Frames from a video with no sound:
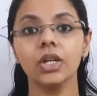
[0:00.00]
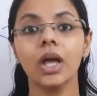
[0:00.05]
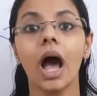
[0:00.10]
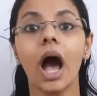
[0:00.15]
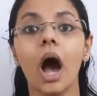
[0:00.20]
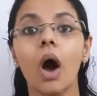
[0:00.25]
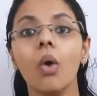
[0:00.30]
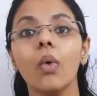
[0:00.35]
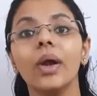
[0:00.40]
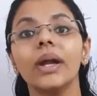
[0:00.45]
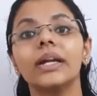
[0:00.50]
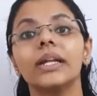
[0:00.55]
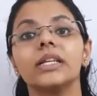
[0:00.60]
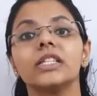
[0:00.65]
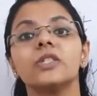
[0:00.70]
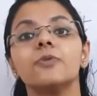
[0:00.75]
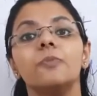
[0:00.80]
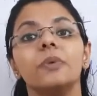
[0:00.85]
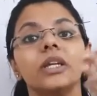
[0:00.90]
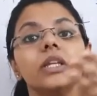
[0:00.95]
how it
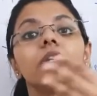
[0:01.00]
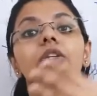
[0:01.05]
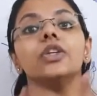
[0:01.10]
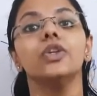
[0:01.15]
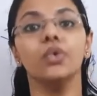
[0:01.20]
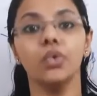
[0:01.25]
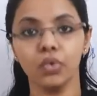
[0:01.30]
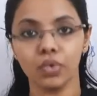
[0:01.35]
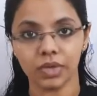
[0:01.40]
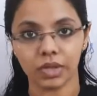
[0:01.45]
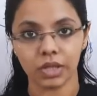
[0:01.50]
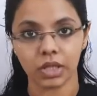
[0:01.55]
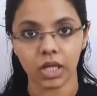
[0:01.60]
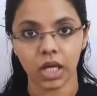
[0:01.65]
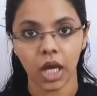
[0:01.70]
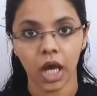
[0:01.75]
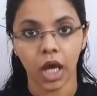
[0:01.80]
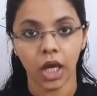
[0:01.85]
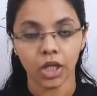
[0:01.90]
has been used